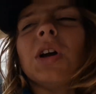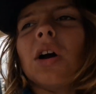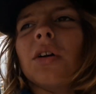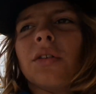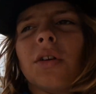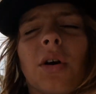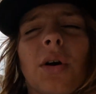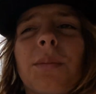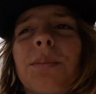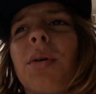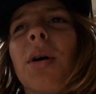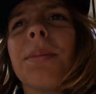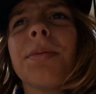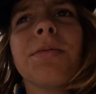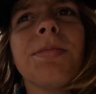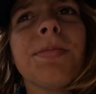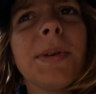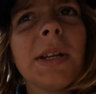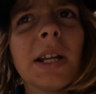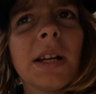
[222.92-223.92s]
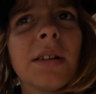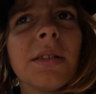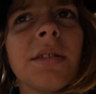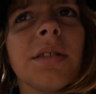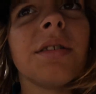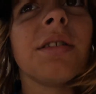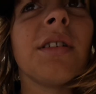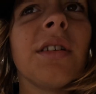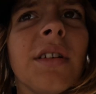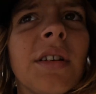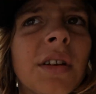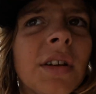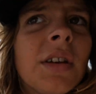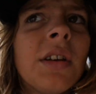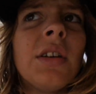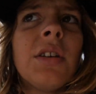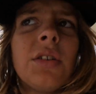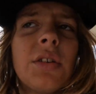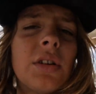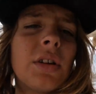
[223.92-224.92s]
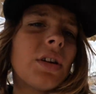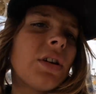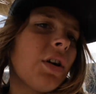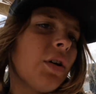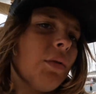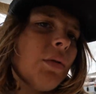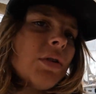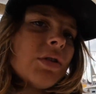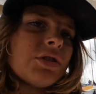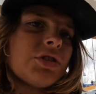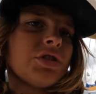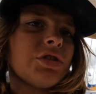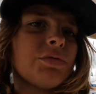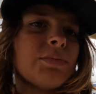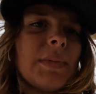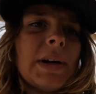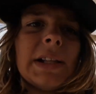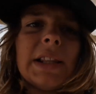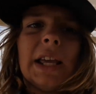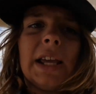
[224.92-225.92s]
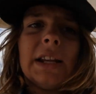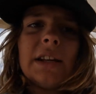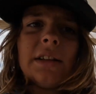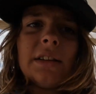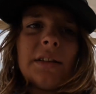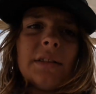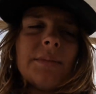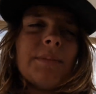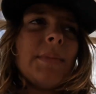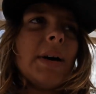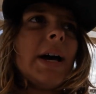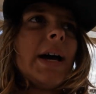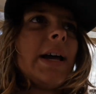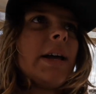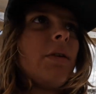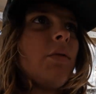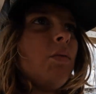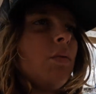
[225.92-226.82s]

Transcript: don't know what pop speed is, you can go watch one of my